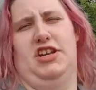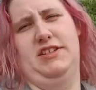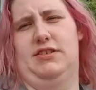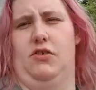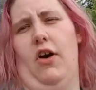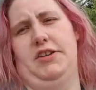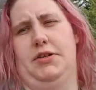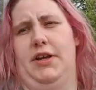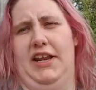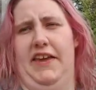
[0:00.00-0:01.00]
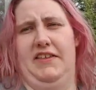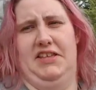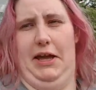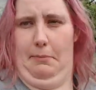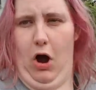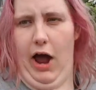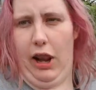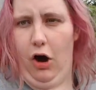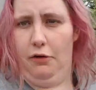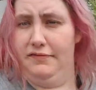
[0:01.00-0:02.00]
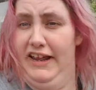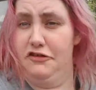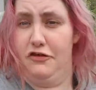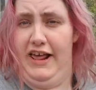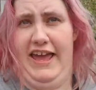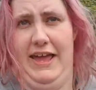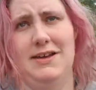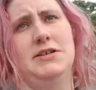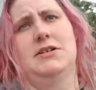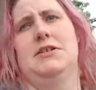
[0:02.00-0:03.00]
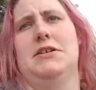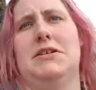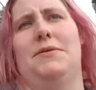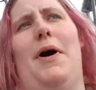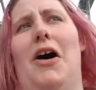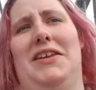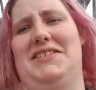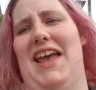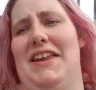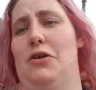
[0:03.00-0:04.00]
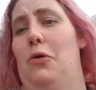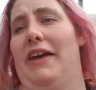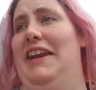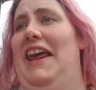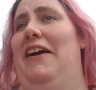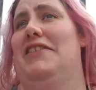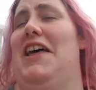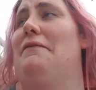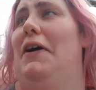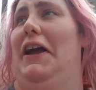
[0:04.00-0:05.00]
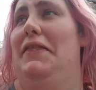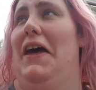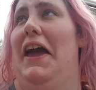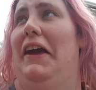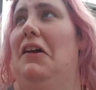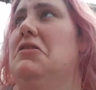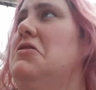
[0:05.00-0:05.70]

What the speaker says: Jesus Christ, you can hear this thing a mile off, literally. The park is dead, all I can hear is that fucking thing.